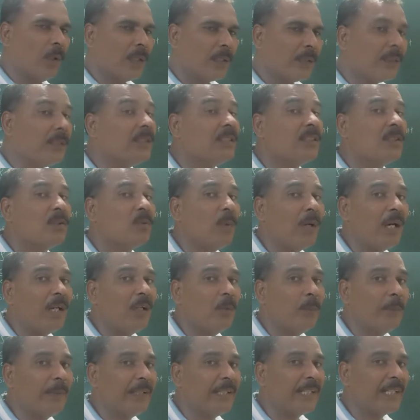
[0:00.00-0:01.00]
This is volume
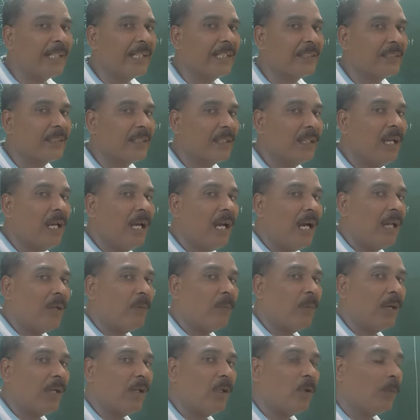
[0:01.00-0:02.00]
integration, and
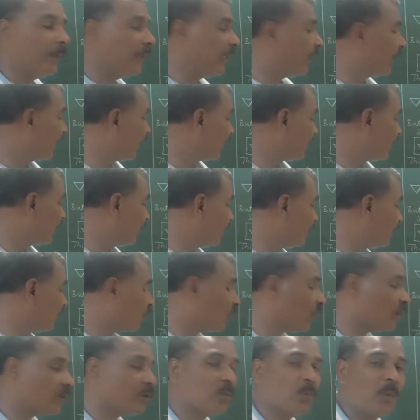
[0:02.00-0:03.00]
volume integration is
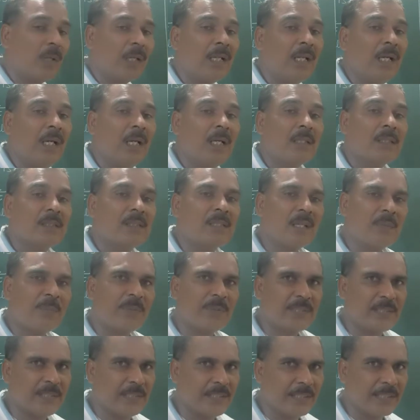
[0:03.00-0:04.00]
equals to what? Surface
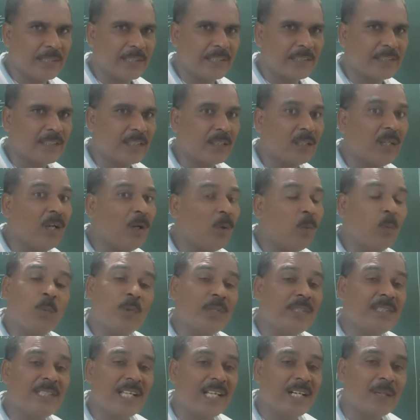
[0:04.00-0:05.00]
integration. Which
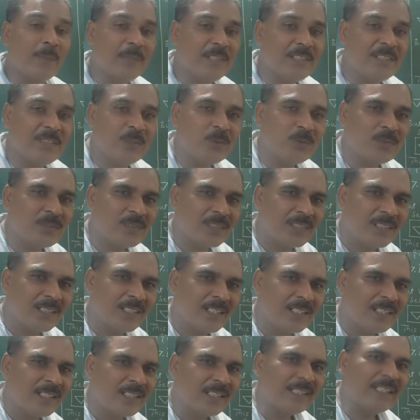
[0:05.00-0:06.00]
theorem is used?
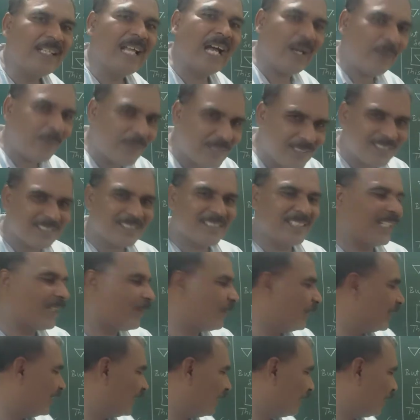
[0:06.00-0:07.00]
Divergence theorem
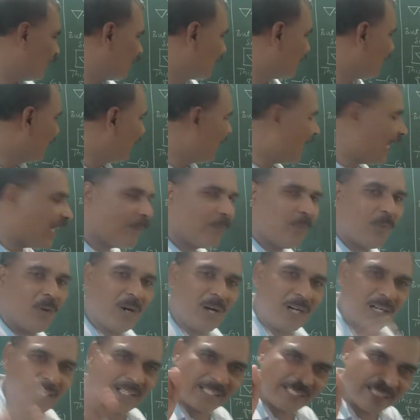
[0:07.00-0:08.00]
is used. And
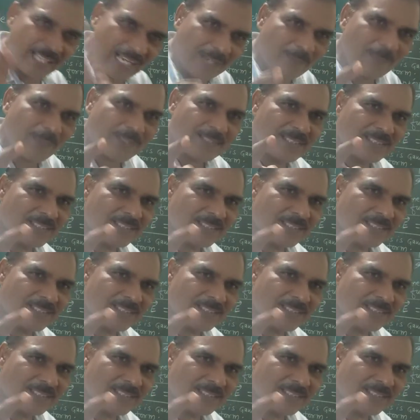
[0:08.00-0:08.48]
for divergence